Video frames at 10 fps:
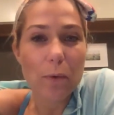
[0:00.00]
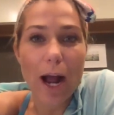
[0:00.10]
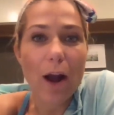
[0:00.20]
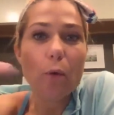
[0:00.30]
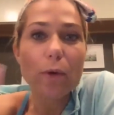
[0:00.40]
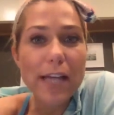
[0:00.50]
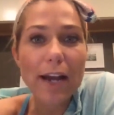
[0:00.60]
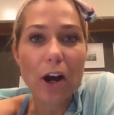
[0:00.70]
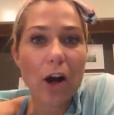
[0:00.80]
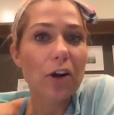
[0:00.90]
I always had
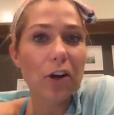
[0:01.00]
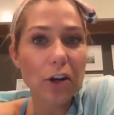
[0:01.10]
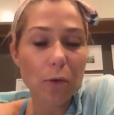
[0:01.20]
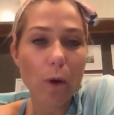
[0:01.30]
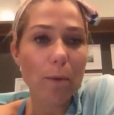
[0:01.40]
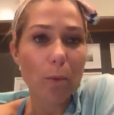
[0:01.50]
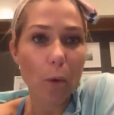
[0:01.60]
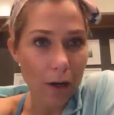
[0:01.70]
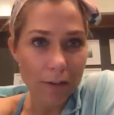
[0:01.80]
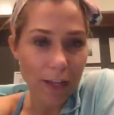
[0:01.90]
a hunger to want more.